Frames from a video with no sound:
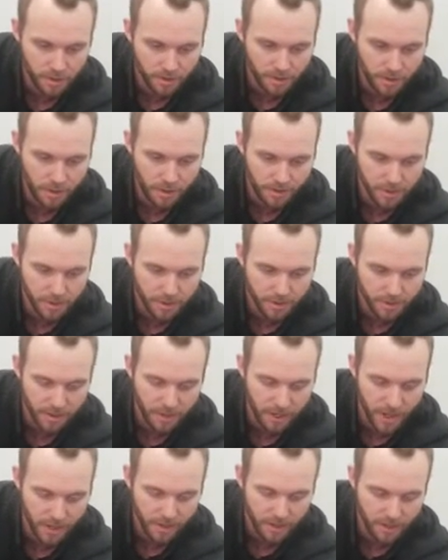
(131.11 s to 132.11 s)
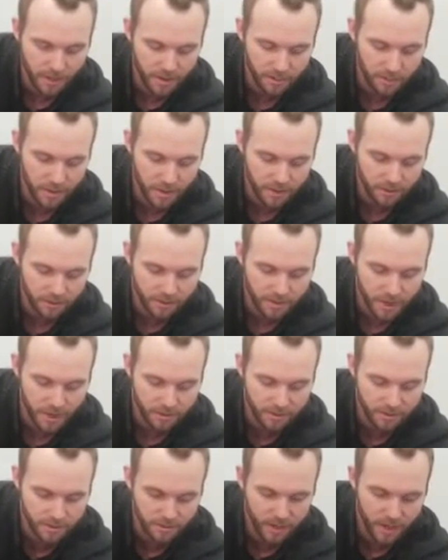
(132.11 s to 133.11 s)
So I'm contracting my
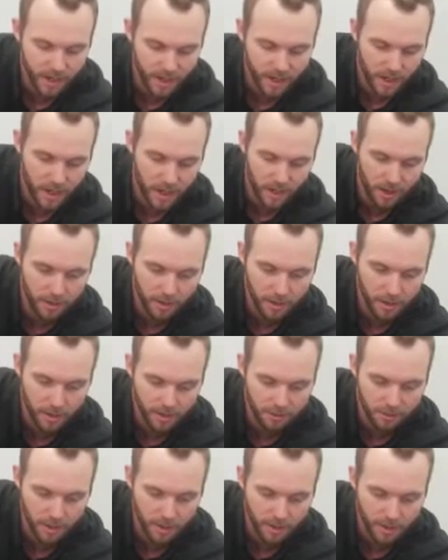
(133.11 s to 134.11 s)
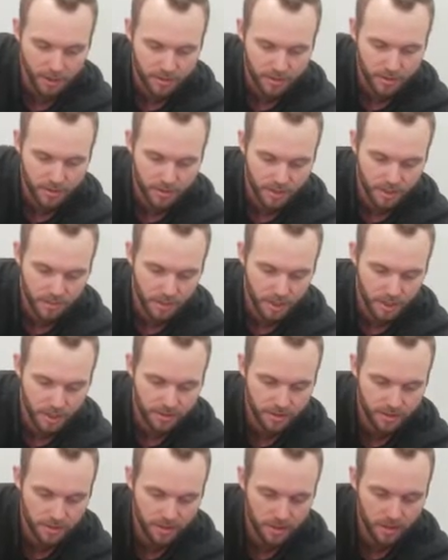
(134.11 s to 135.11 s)
flexors right now because my wrist is in
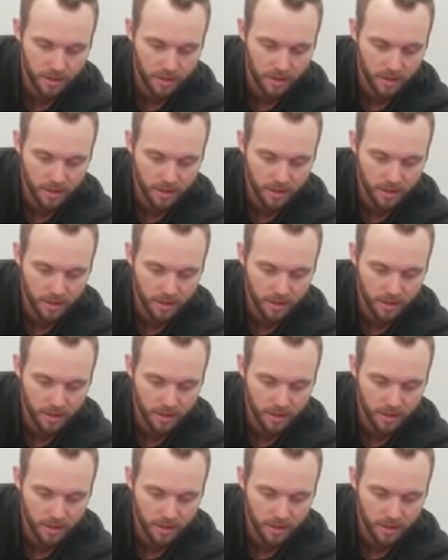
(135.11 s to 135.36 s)
flexion,